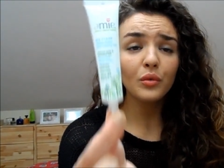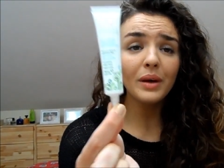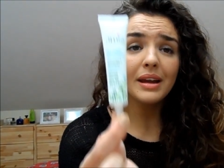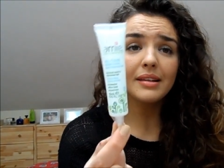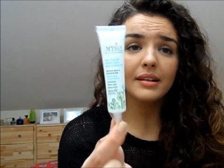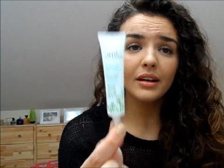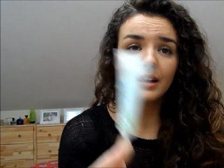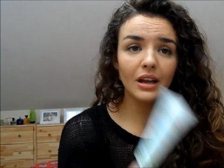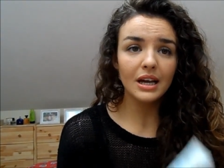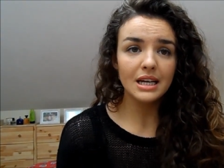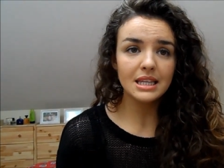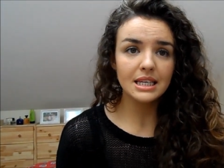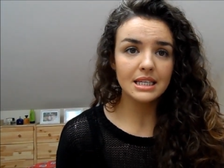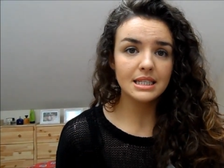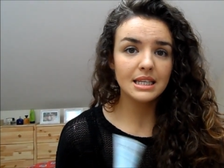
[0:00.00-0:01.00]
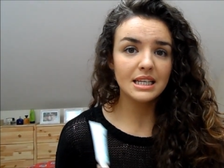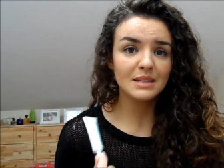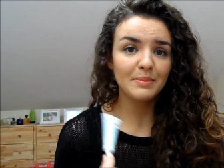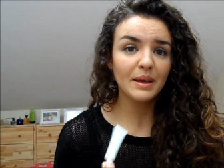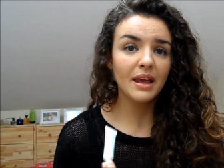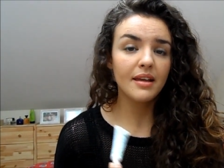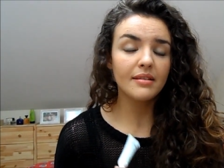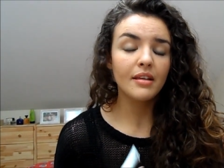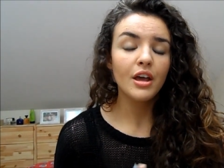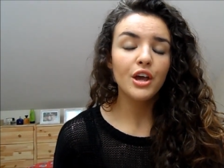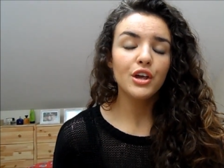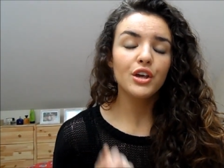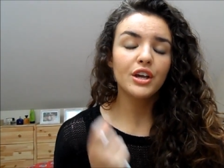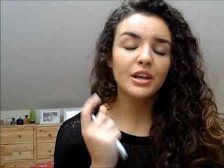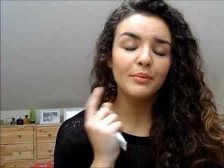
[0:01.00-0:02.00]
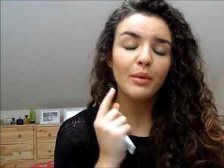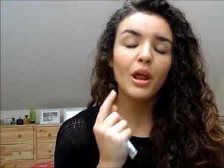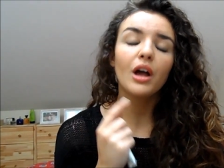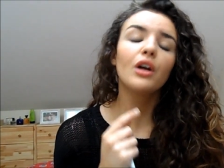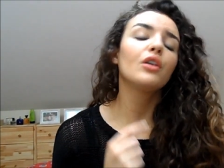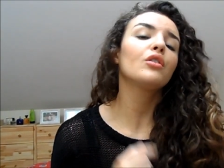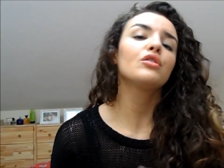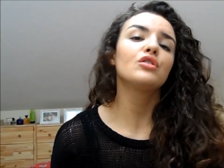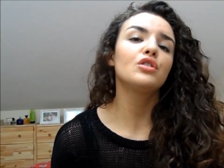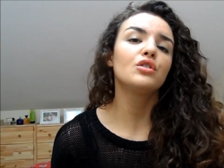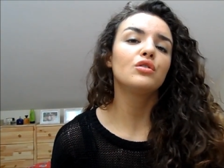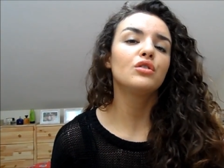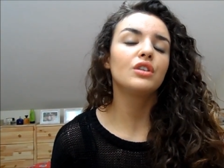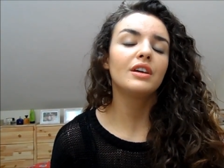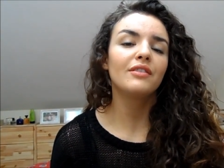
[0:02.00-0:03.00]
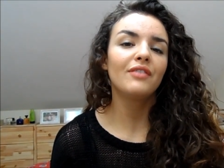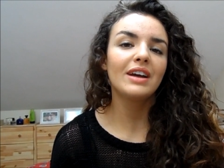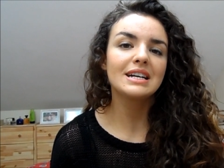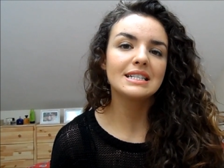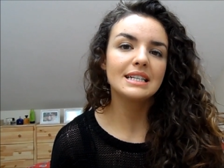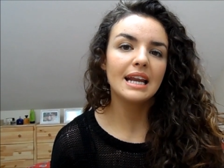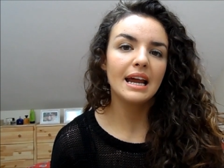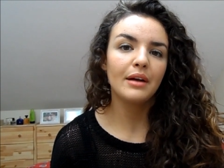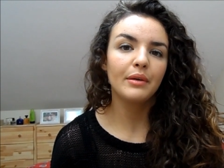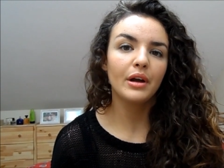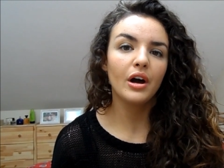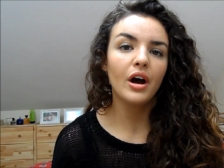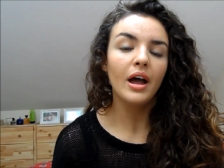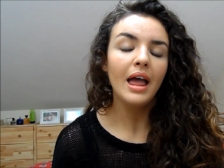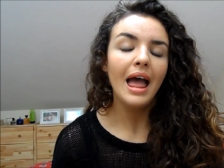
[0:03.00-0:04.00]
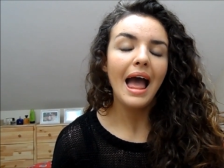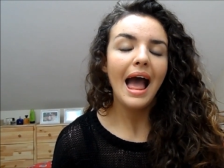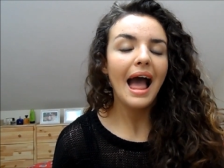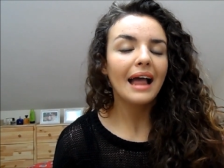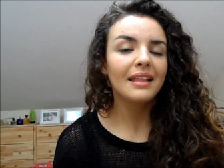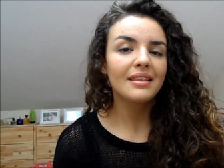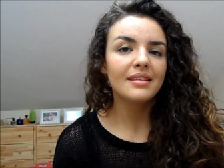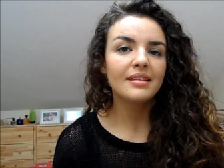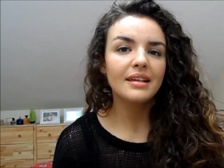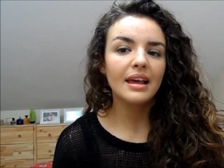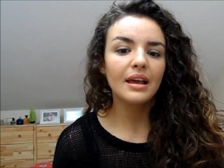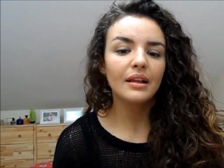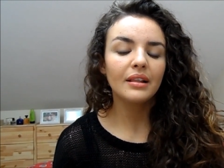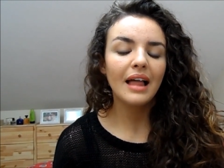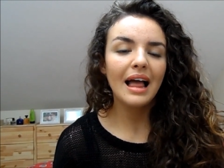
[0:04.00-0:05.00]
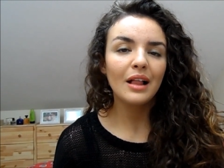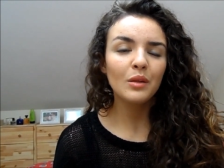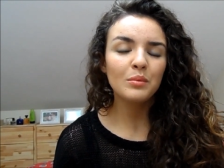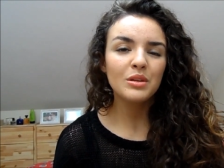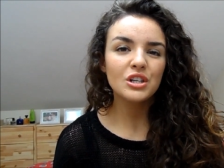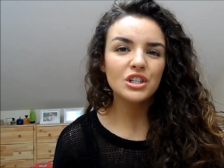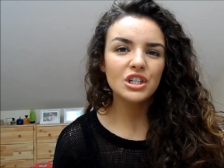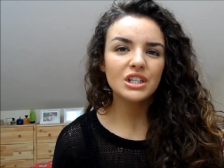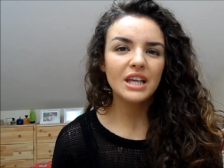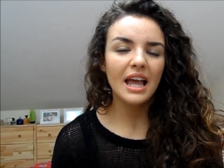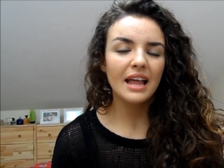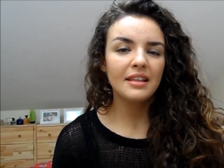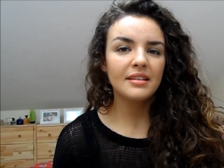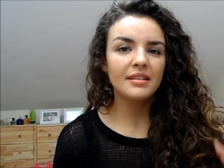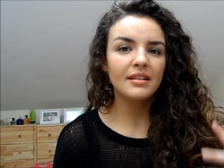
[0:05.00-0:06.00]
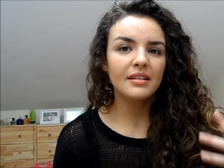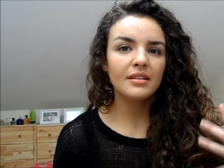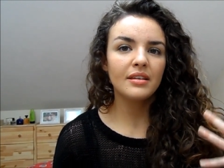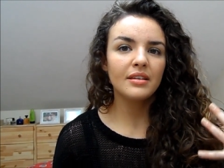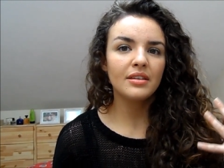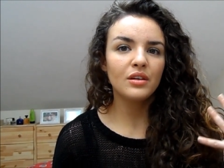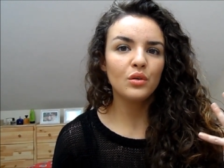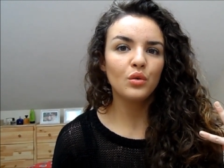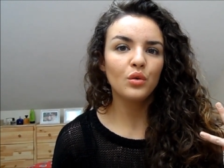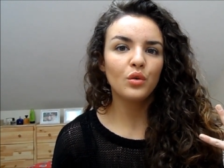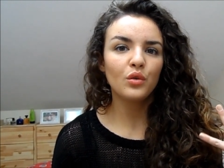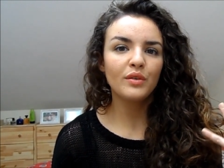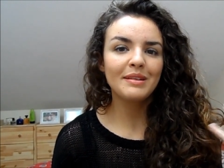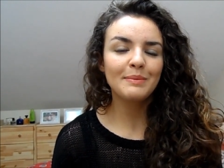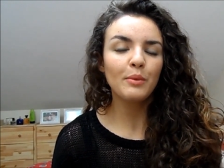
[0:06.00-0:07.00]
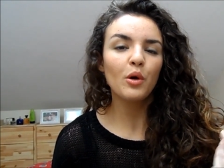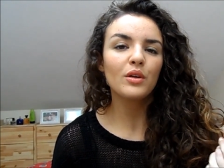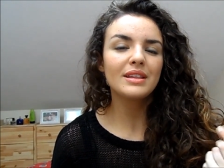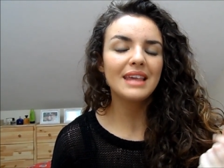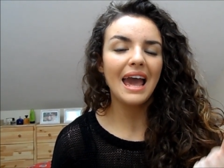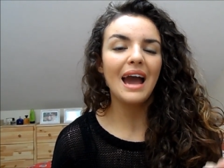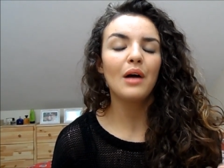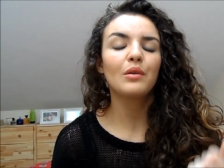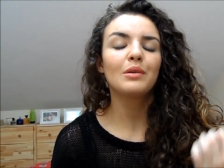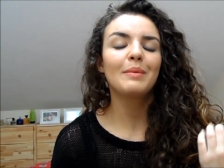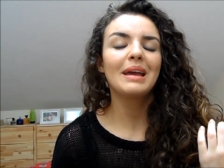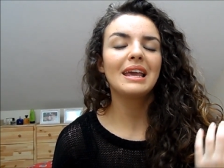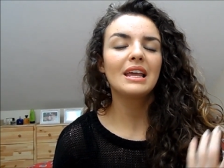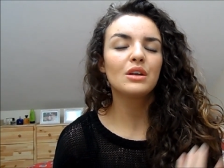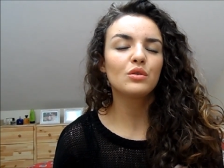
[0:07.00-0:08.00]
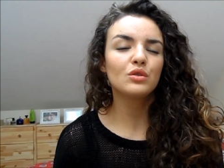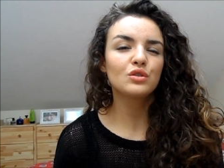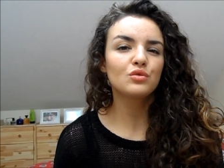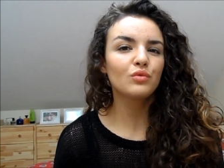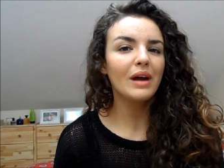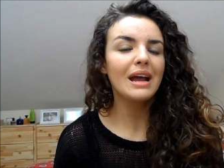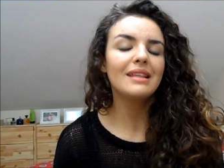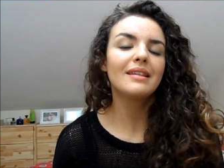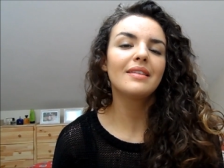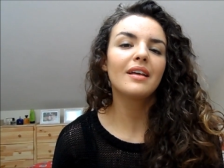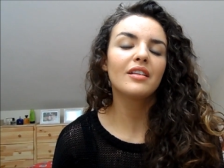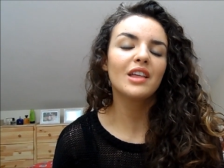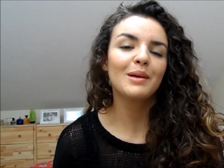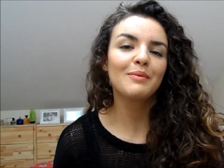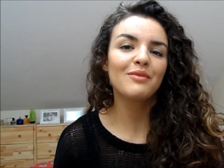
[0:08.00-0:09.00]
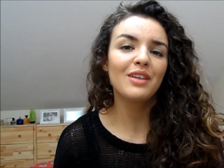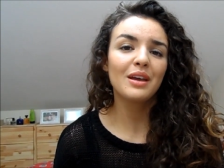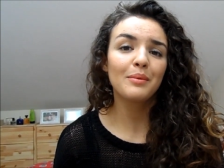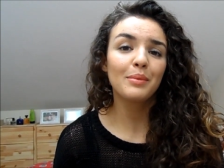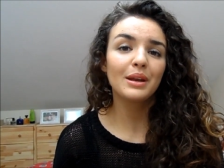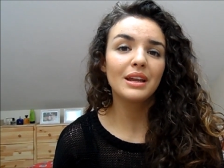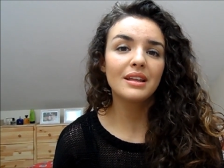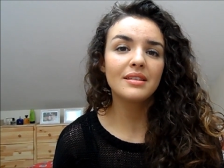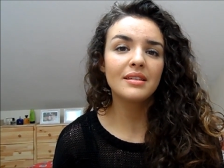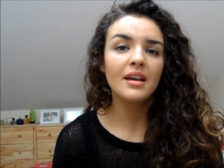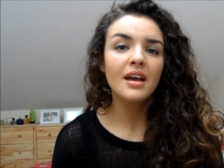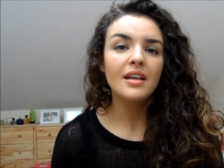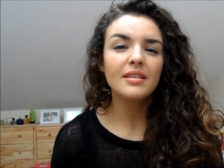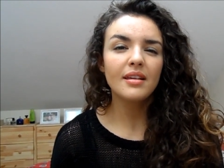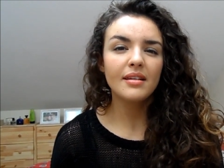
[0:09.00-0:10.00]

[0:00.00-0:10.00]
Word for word: The reason I like this is because you can apply it onto the affected area and it'll help to just get your spot down and make it not as red and that type of thing, but it